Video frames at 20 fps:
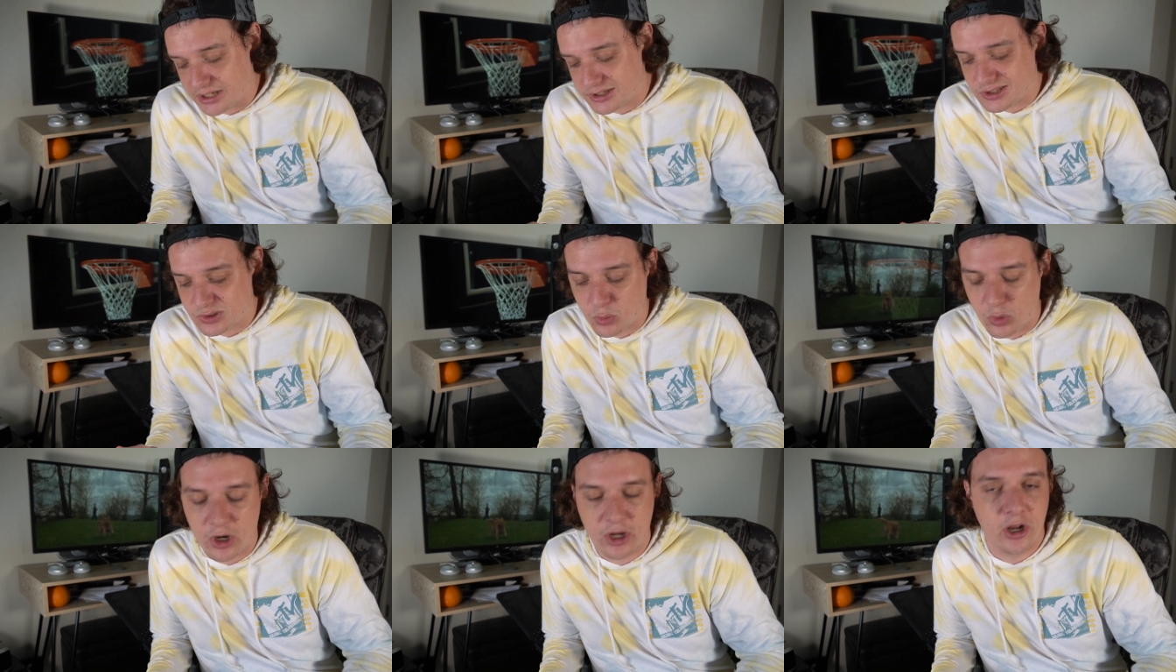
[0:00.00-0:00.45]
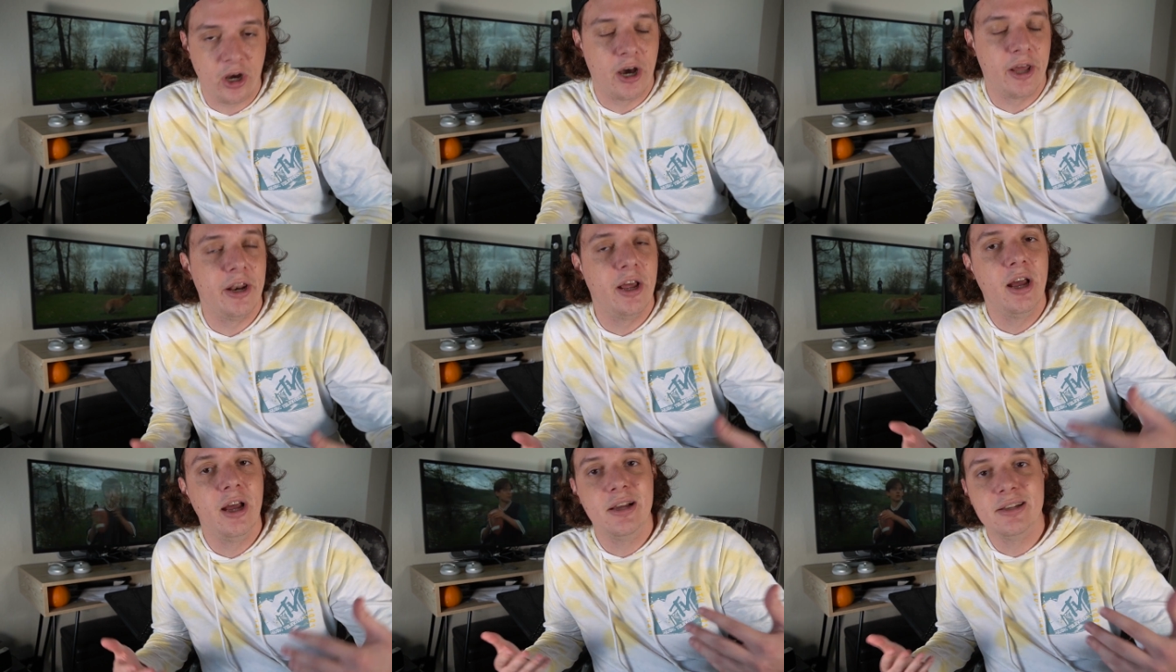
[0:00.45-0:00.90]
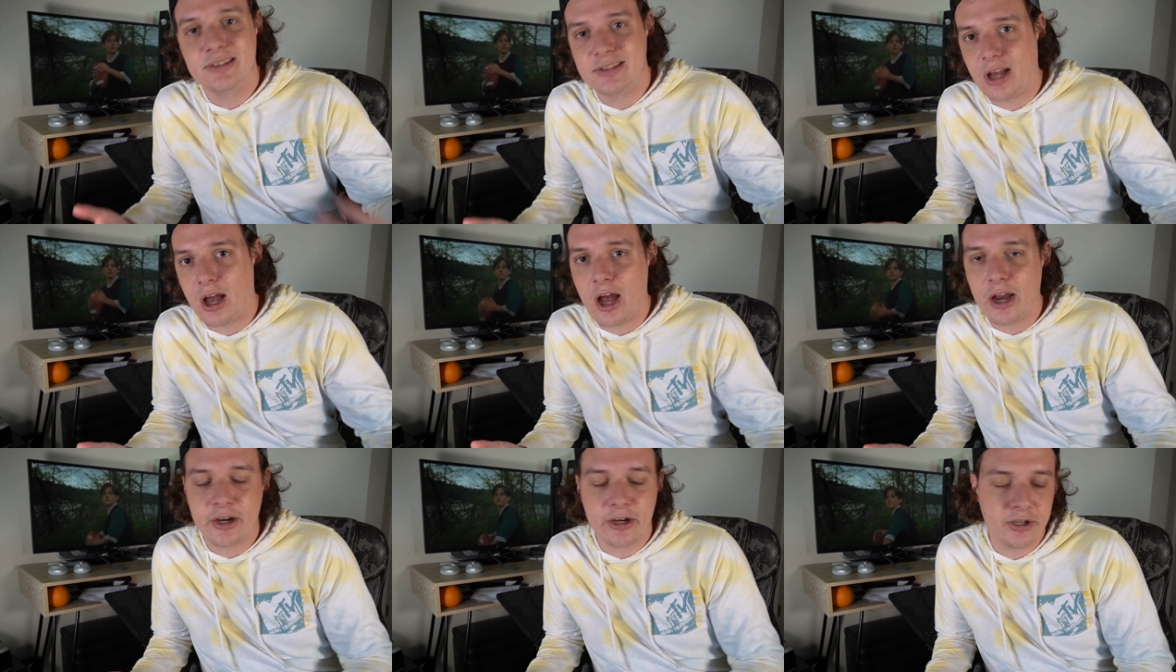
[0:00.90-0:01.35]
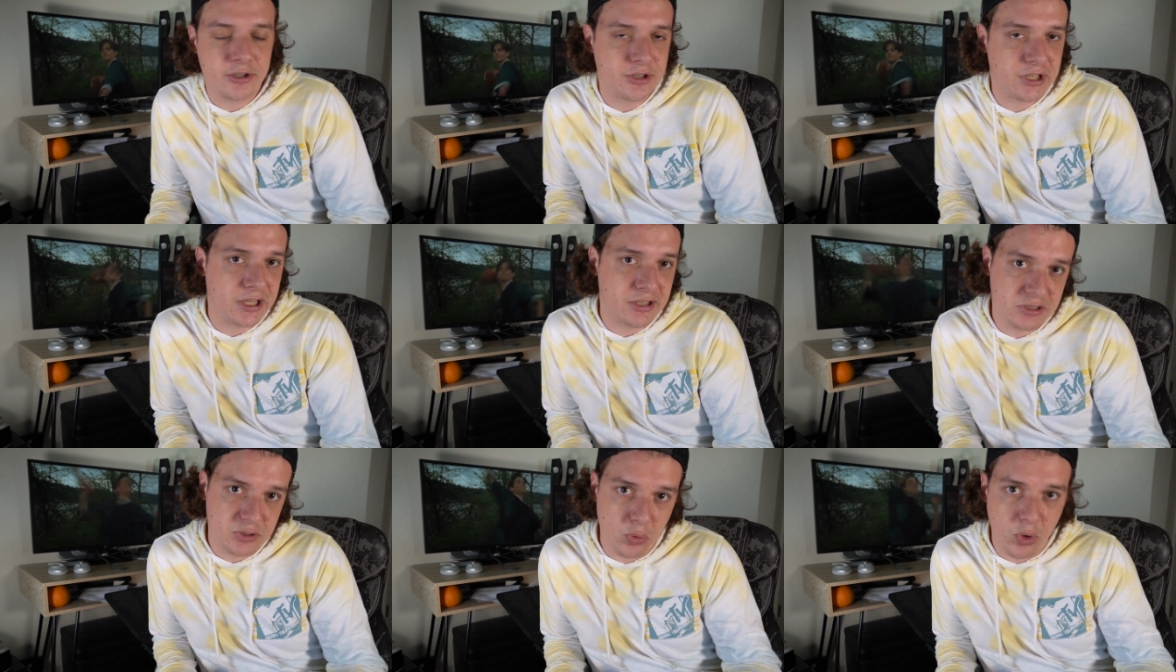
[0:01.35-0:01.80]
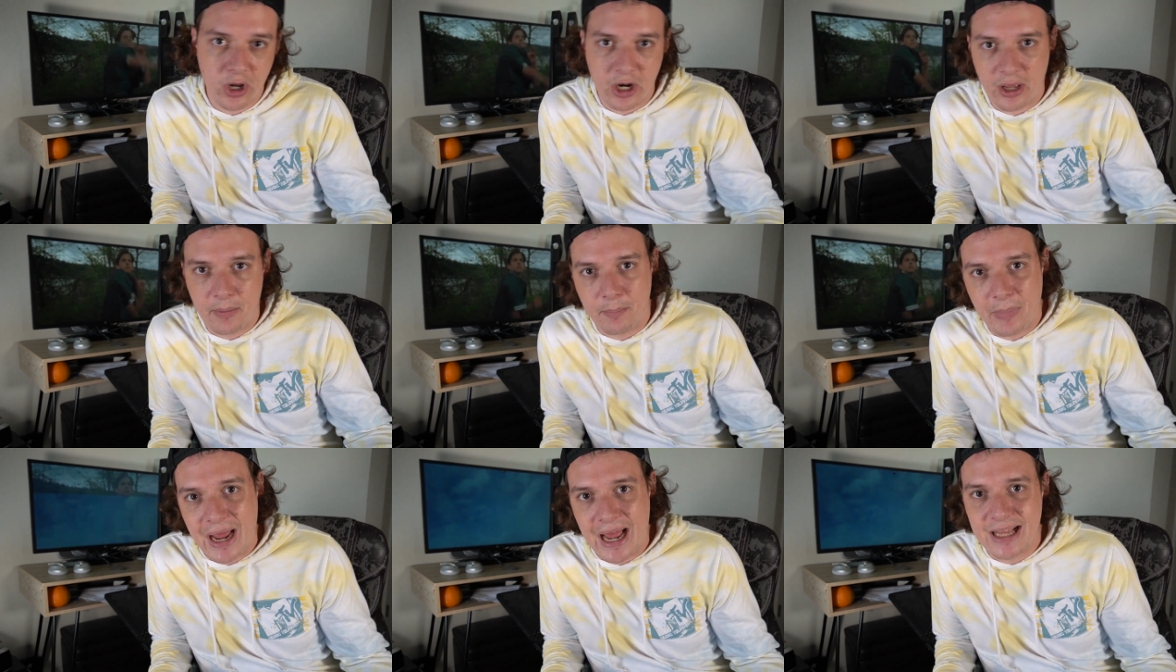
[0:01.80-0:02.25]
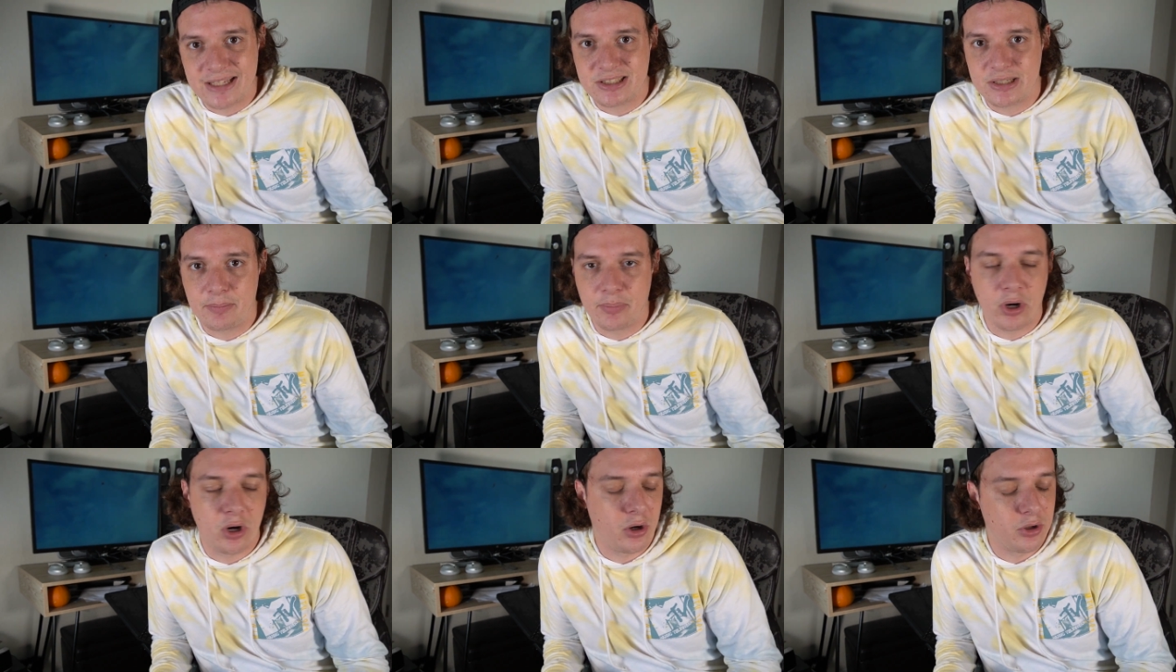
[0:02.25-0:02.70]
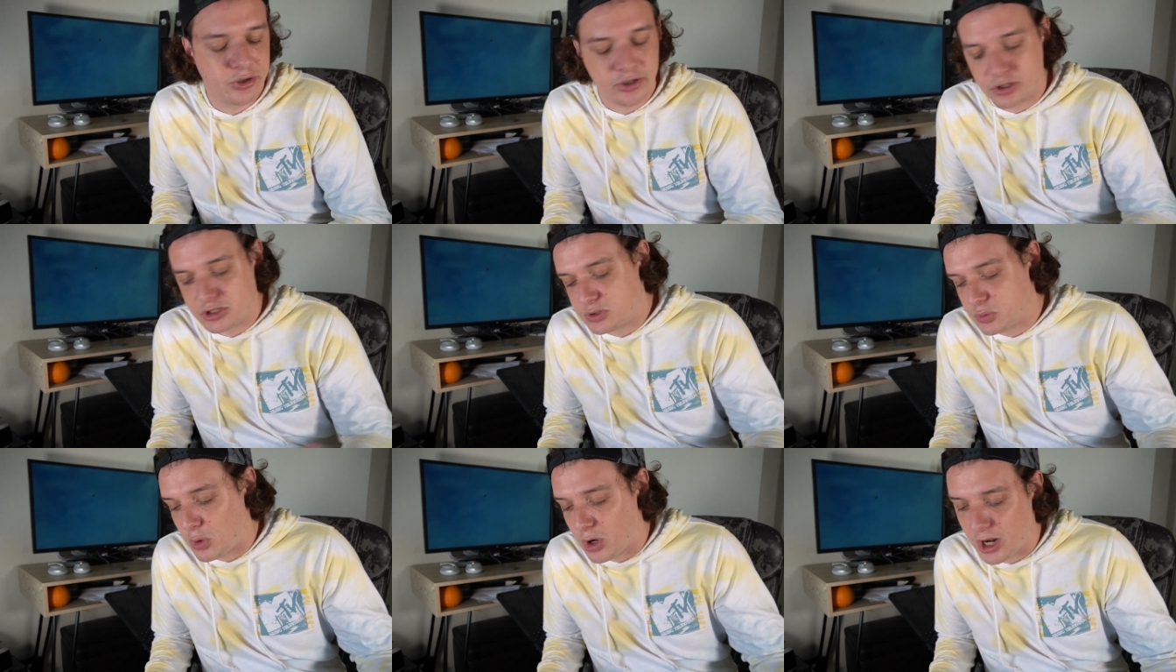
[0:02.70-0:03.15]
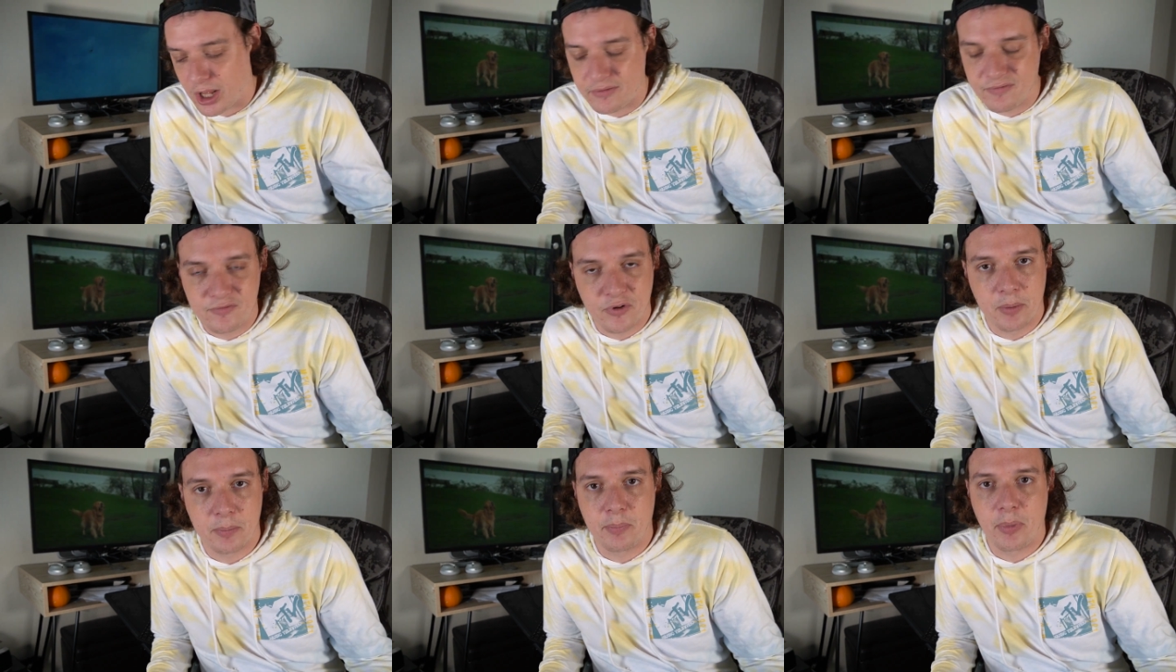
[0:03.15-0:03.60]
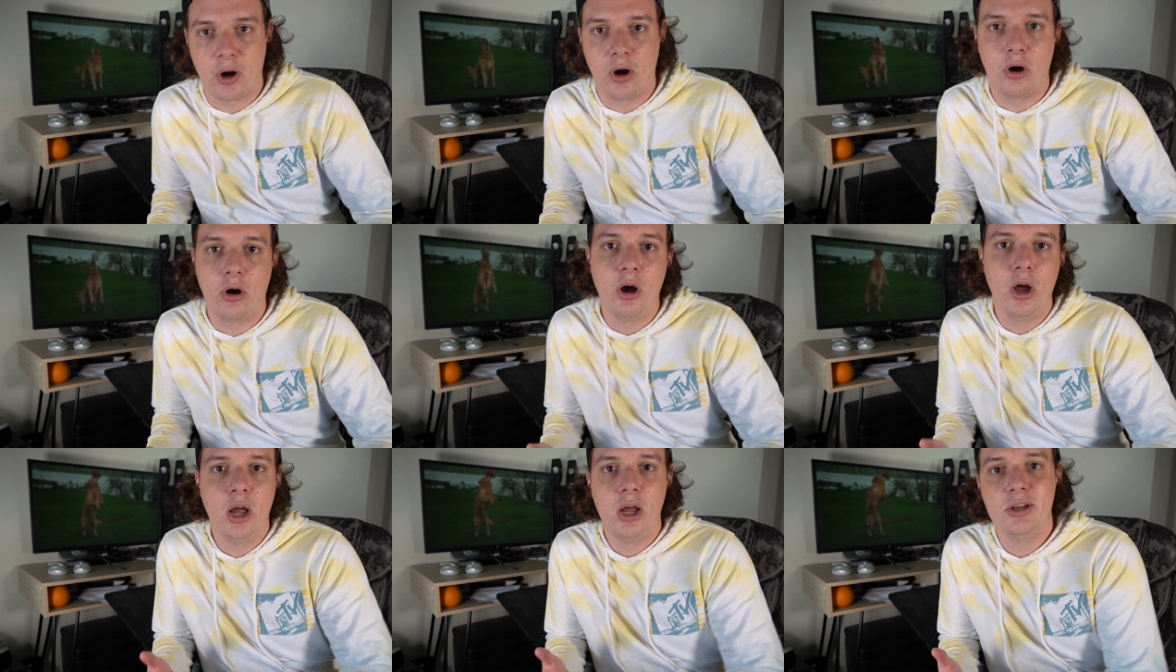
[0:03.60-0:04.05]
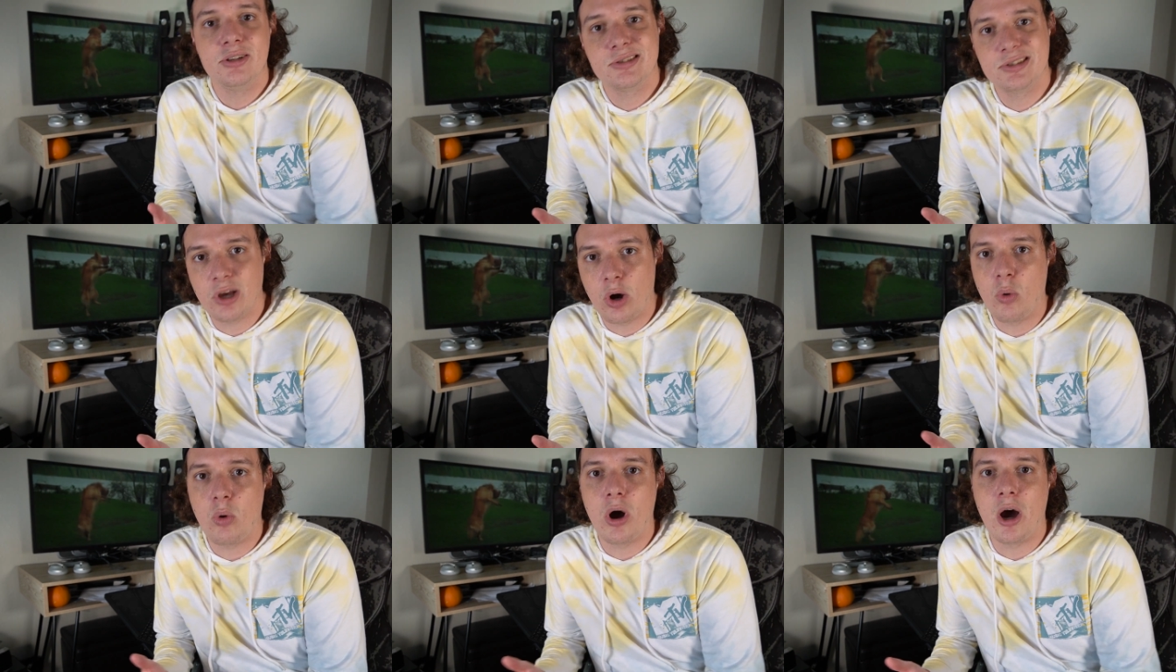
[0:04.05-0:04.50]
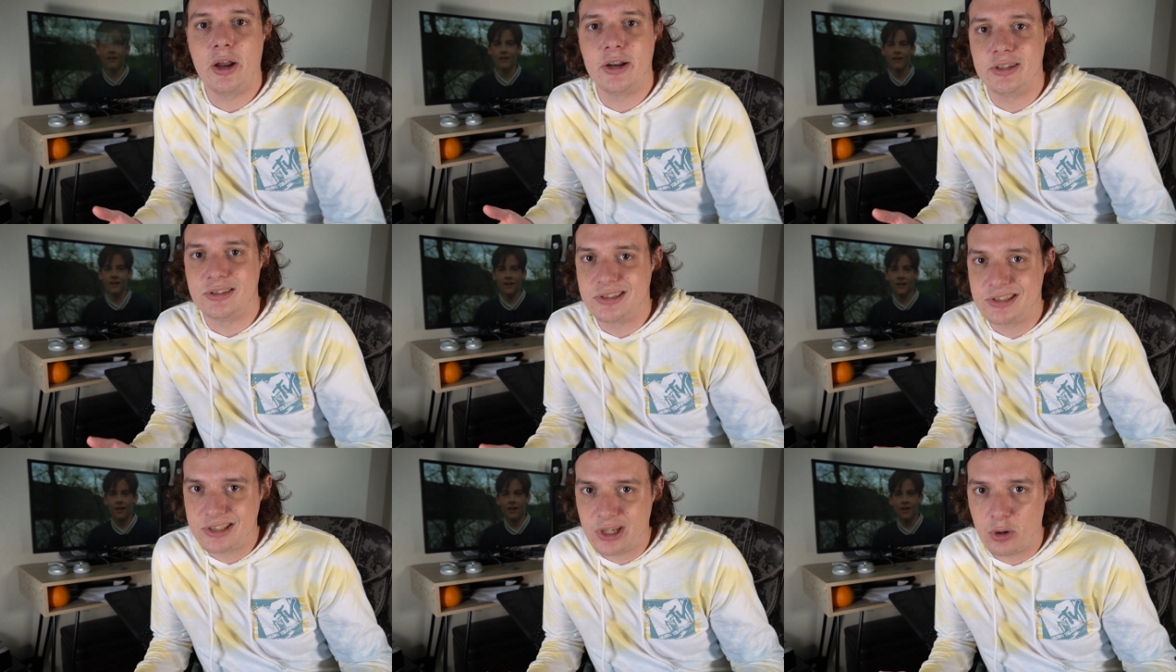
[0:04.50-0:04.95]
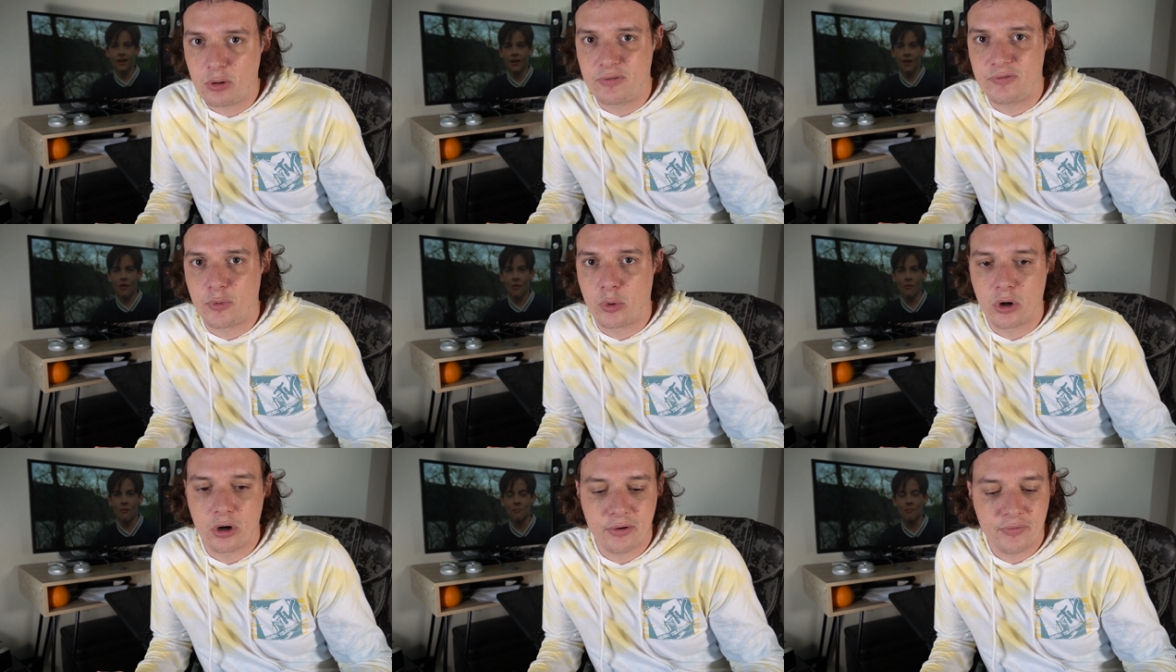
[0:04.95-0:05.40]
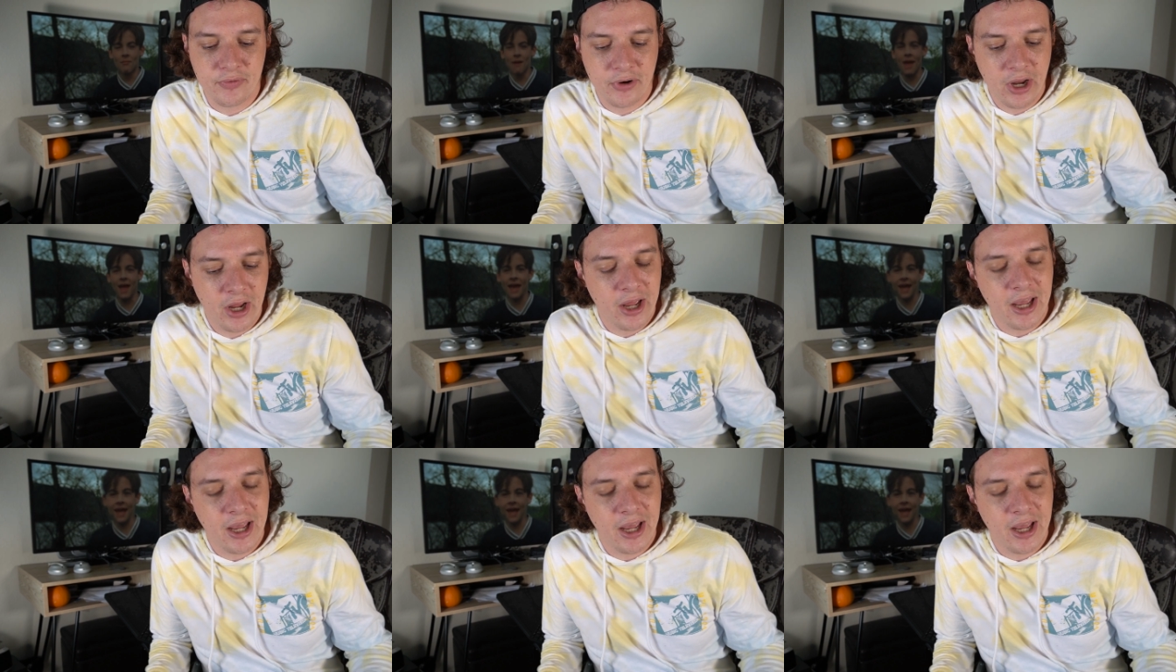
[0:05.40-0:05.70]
There's one on soccer, there's one on basketball, there's one on football, so on and so forth.